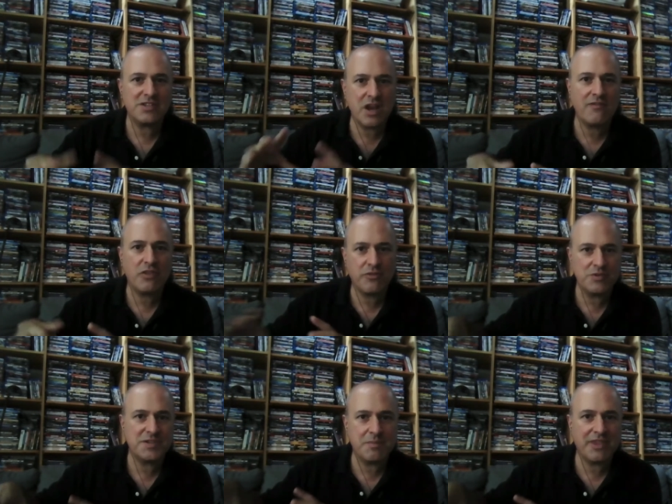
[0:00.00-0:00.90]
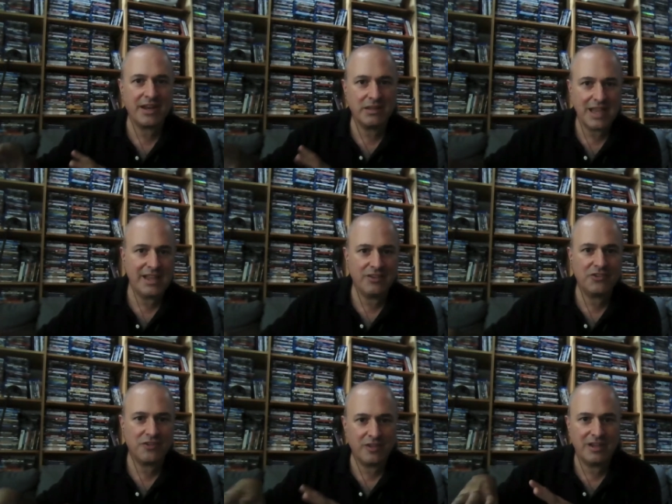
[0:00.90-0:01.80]
novel through a sympathetic lens to
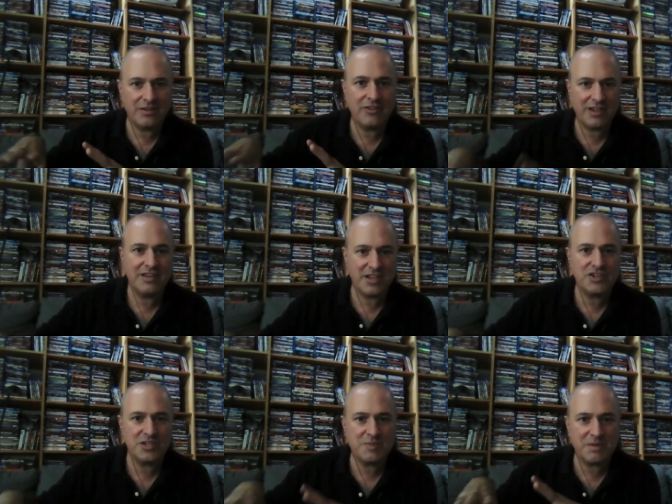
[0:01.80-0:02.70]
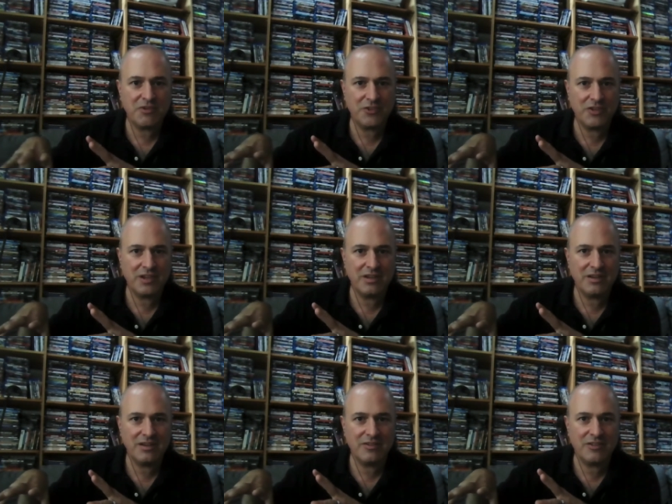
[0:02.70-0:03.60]
the to the indigenous people to the
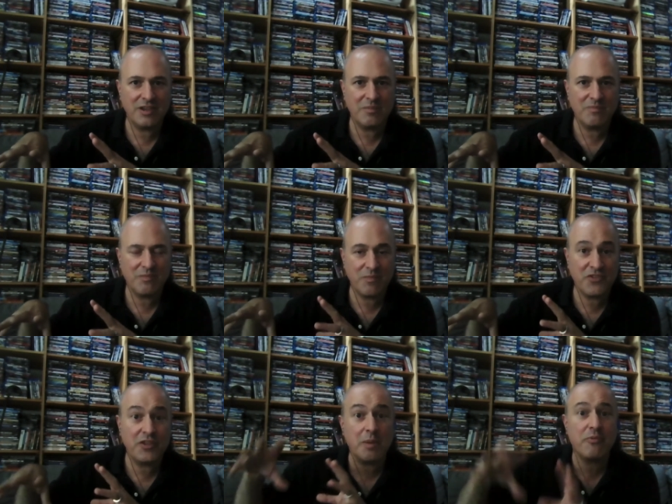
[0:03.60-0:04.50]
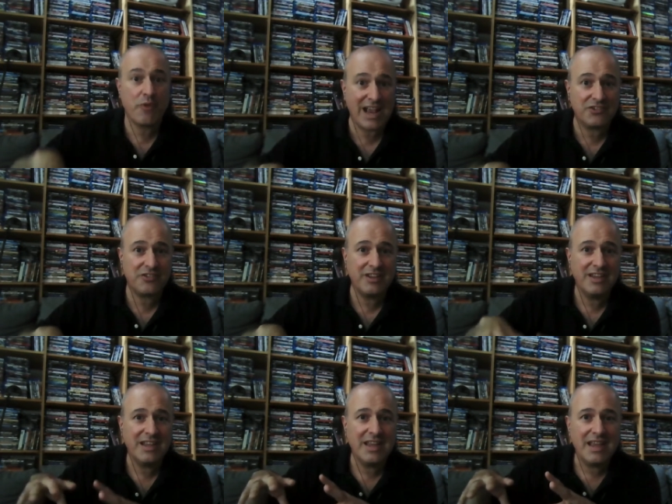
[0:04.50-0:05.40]
to the to the oppressed,
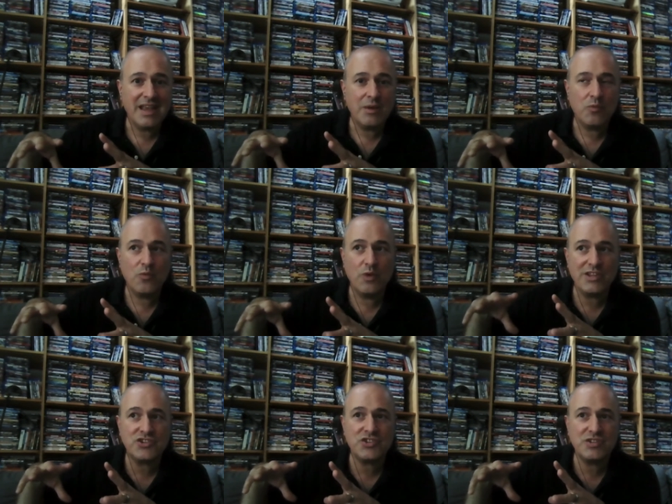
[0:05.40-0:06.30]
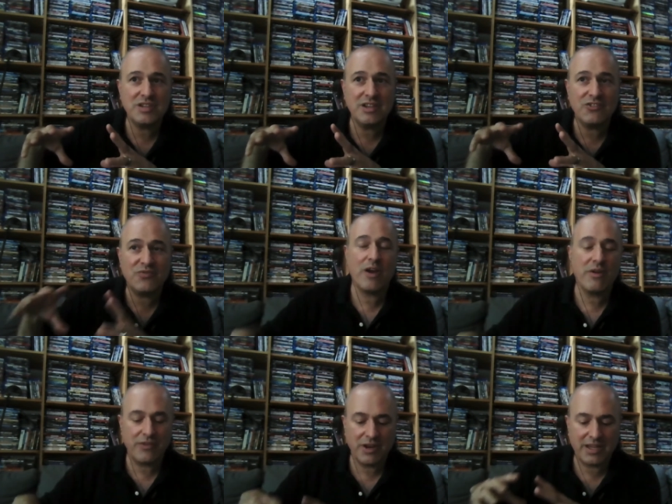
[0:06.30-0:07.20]
yeah. which is very
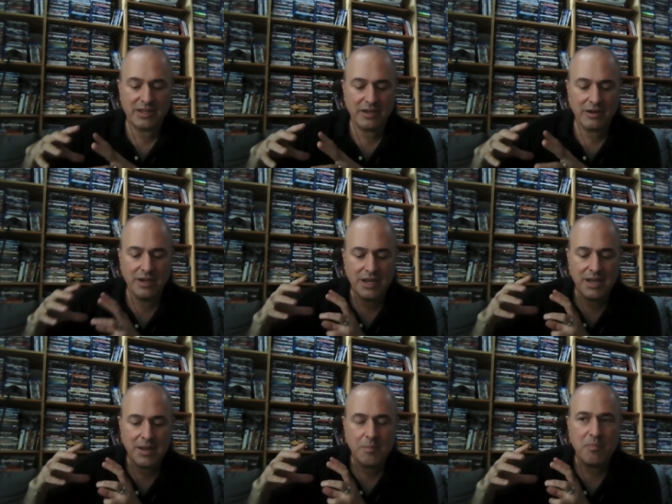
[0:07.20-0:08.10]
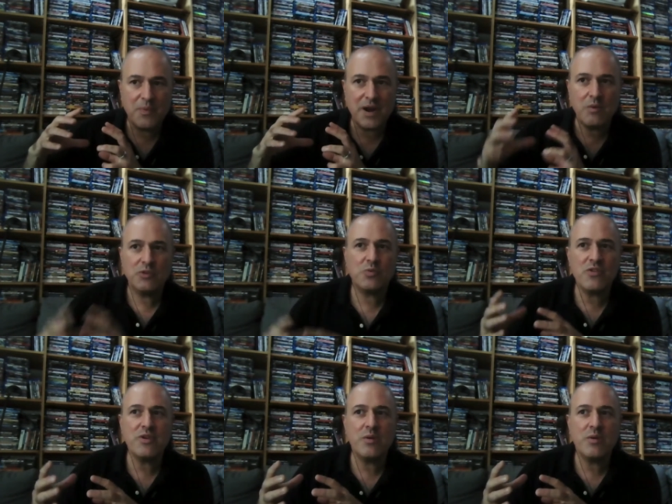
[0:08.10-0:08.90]
very clear. But I was wondering